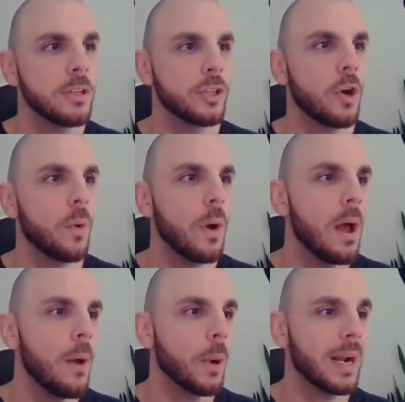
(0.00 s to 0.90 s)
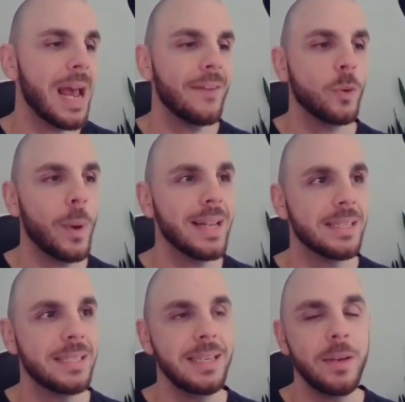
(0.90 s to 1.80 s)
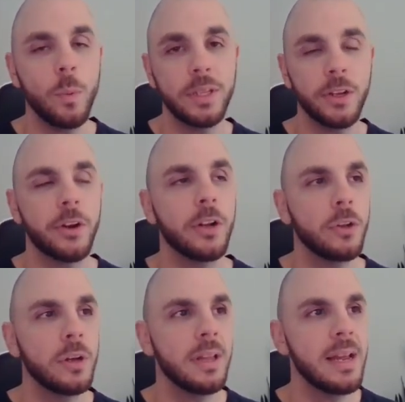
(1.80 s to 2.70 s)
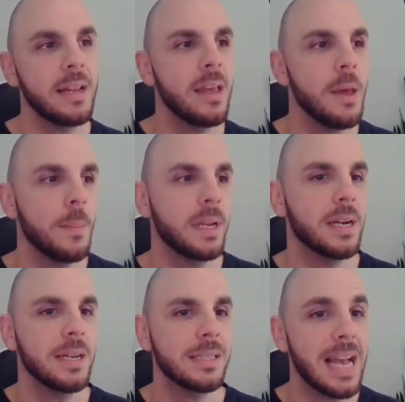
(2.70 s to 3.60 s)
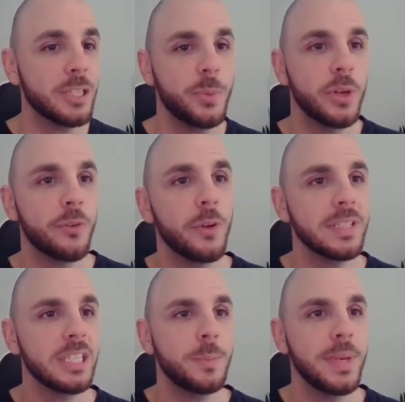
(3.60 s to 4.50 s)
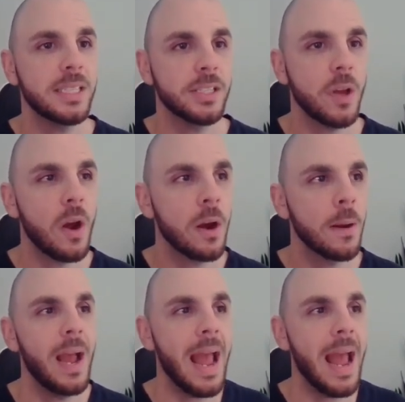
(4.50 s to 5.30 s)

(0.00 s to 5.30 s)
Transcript: so we're gonna have to wait and see what they're gonna look like because as beautiful as these pieces are, I